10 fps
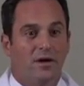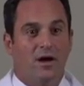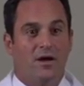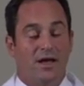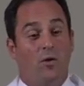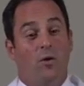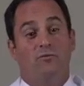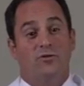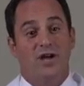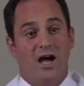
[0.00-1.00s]
Now
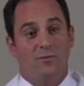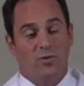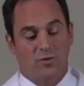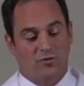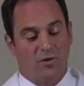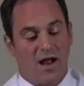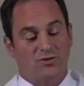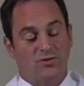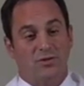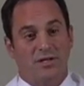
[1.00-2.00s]
over time we would
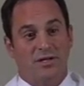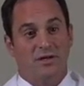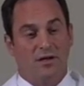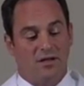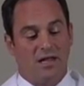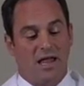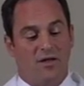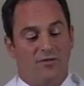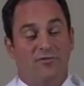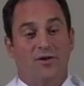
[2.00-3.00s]
gradually allow
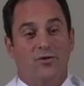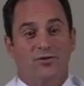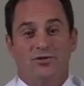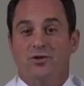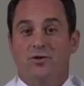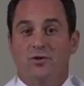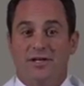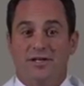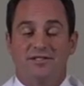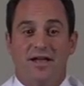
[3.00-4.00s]
the finger to slowly
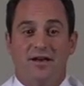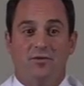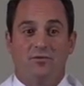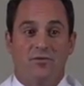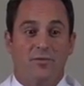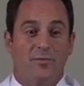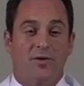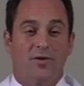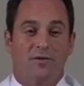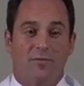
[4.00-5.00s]
extend over a
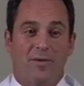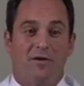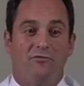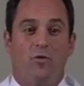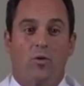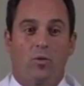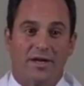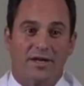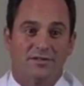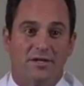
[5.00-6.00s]
period of about 4
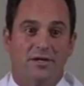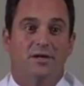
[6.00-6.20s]
weeks.